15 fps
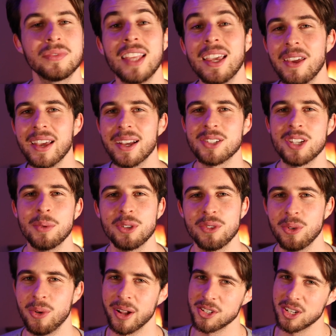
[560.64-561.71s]
Thank you guys so much
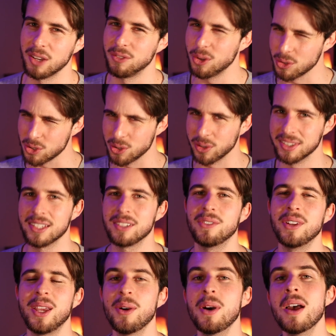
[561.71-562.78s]
for watching. If you enjoyed this
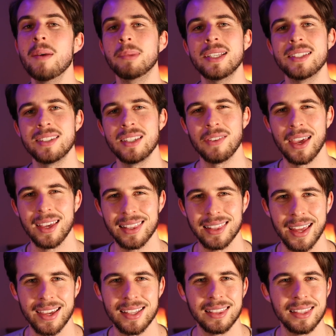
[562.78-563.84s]
video, please leave a
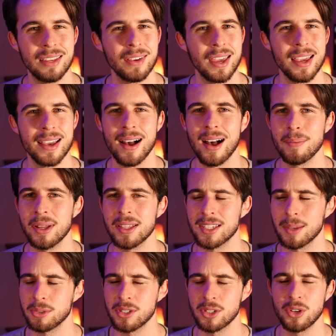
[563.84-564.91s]
like, leave a comment,
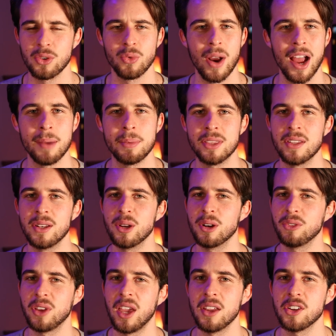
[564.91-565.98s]
subscribe, hit the
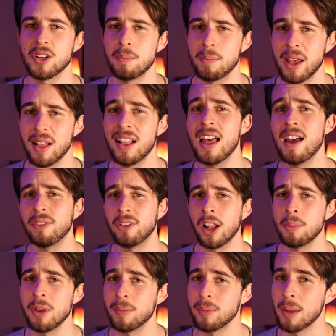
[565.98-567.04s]
notification bell,
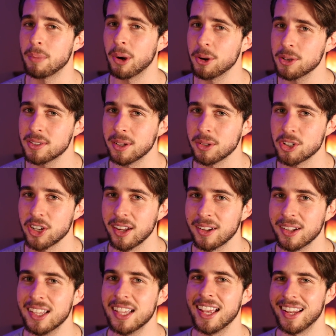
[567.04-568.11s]
follow me on my personal
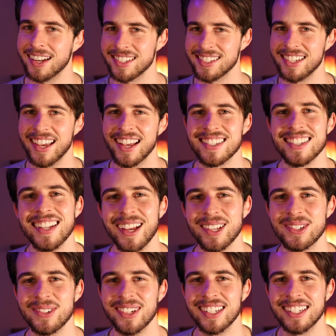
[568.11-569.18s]
channel, and I'll see you guys in the
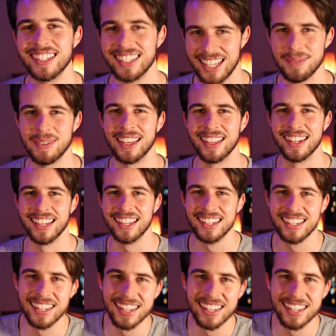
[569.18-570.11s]
next one. Keep killing it.